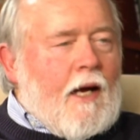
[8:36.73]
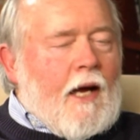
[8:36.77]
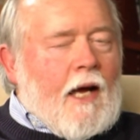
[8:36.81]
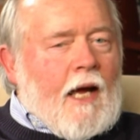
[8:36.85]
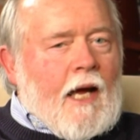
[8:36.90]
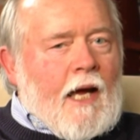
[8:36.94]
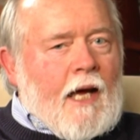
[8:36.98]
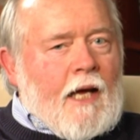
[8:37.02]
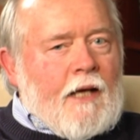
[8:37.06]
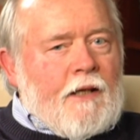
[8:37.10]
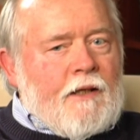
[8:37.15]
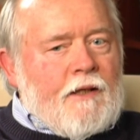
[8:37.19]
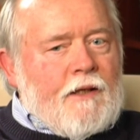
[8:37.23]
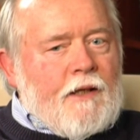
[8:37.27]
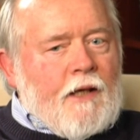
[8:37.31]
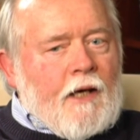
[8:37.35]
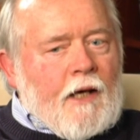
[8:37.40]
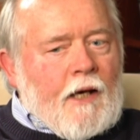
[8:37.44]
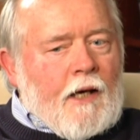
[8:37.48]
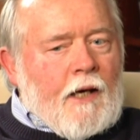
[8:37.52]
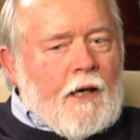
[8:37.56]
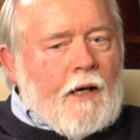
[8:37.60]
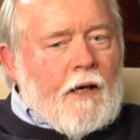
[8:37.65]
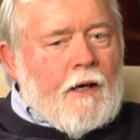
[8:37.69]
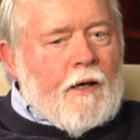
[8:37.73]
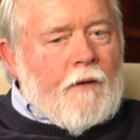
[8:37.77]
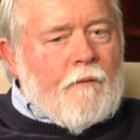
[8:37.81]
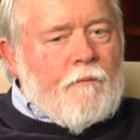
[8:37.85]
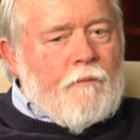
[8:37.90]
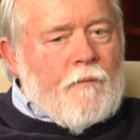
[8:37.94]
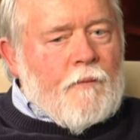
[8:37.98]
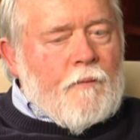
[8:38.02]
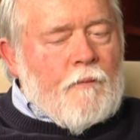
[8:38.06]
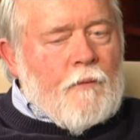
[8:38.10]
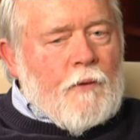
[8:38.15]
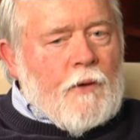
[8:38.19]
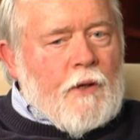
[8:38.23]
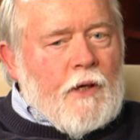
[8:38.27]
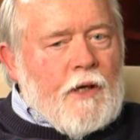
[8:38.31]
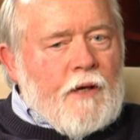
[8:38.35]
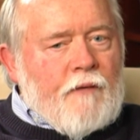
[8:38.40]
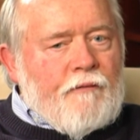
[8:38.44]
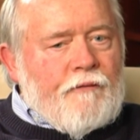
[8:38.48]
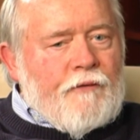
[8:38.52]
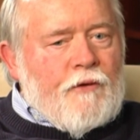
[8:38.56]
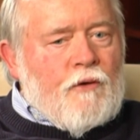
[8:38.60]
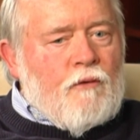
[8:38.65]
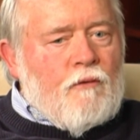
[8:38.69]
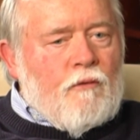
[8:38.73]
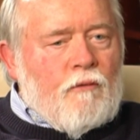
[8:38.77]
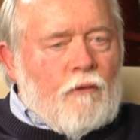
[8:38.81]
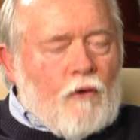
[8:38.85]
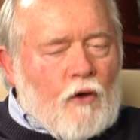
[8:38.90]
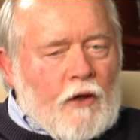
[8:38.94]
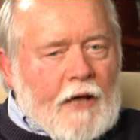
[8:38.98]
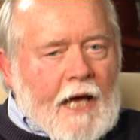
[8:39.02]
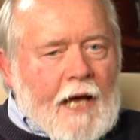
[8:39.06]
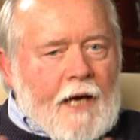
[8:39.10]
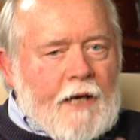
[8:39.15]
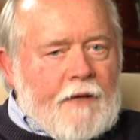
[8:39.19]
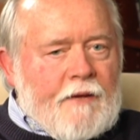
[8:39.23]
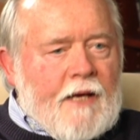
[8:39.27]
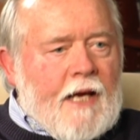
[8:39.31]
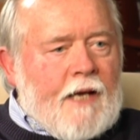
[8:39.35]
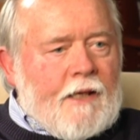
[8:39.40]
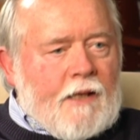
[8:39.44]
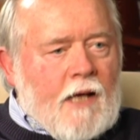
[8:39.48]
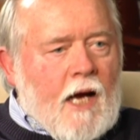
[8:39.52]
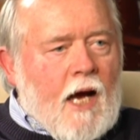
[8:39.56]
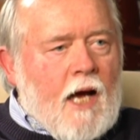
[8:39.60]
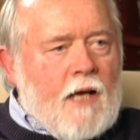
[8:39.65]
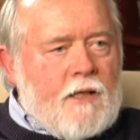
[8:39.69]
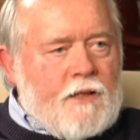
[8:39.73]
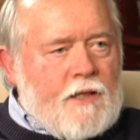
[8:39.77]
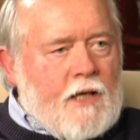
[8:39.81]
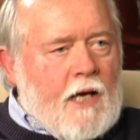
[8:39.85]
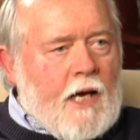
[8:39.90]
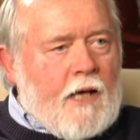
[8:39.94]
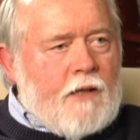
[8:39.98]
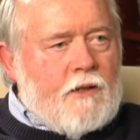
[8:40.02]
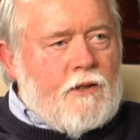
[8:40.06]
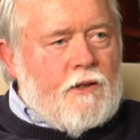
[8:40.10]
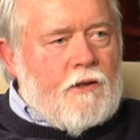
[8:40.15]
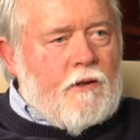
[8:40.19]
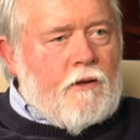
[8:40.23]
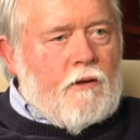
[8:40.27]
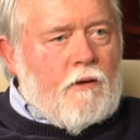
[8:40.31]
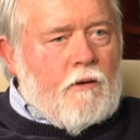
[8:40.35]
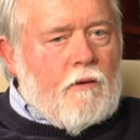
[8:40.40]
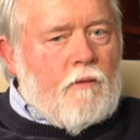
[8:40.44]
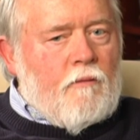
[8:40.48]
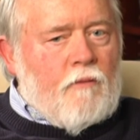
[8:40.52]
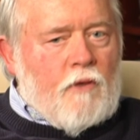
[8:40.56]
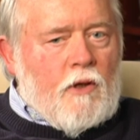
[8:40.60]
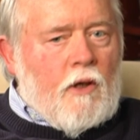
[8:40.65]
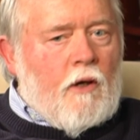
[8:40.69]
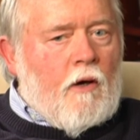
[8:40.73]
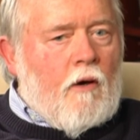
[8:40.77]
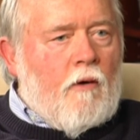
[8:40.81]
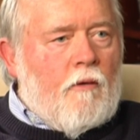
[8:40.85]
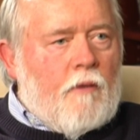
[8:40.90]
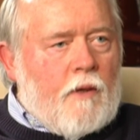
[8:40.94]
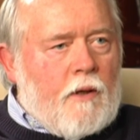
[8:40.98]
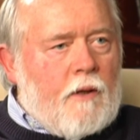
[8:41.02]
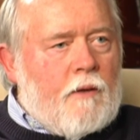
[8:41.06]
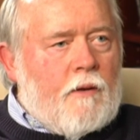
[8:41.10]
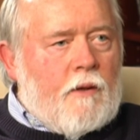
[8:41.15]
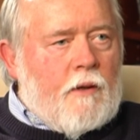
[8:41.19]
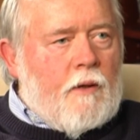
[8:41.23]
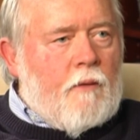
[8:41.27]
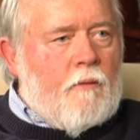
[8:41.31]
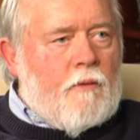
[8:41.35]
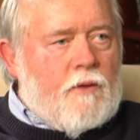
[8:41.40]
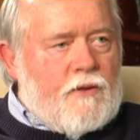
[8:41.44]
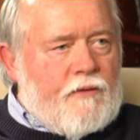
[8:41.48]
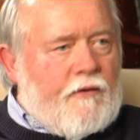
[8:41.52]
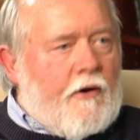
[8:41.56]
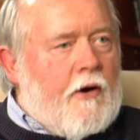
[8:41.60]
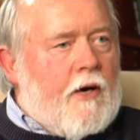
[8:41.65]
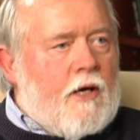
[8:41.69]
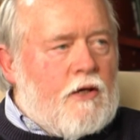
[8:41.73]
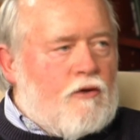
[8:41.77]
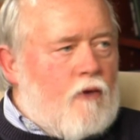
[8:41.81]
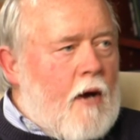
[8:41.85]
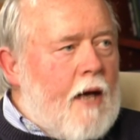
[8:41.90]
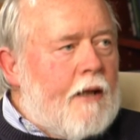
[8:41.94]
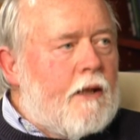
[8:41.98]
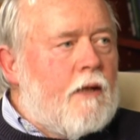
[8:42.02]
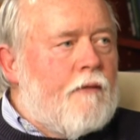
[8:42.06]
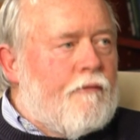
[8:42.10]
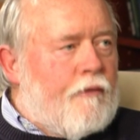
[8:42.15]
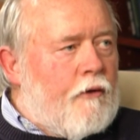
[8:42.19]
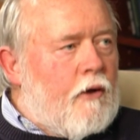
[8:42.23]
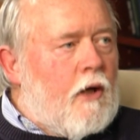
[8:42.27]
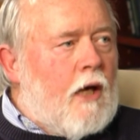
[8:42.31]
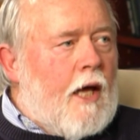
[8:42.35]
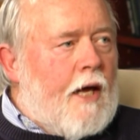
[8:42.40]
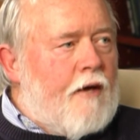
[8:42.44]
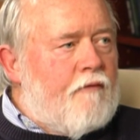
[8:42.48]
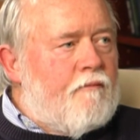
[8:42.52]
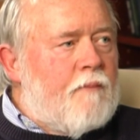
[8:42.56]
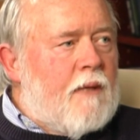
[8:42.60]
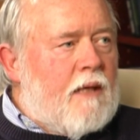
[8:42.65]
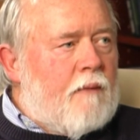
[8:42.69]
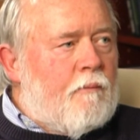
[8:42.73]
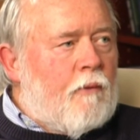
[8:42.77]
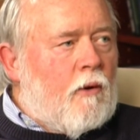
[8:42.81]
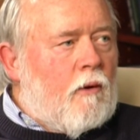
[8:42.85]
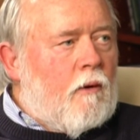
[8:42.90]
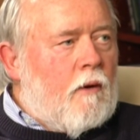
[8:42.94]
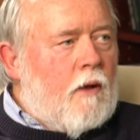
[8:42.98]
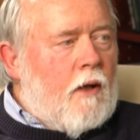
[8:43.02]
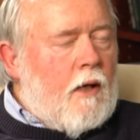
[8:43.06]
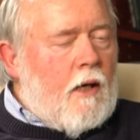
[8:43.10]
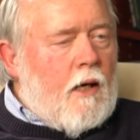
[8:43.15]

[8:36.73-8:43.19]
And uh, if you look at it in that context, you know, it, it was very attractive for a lot of people.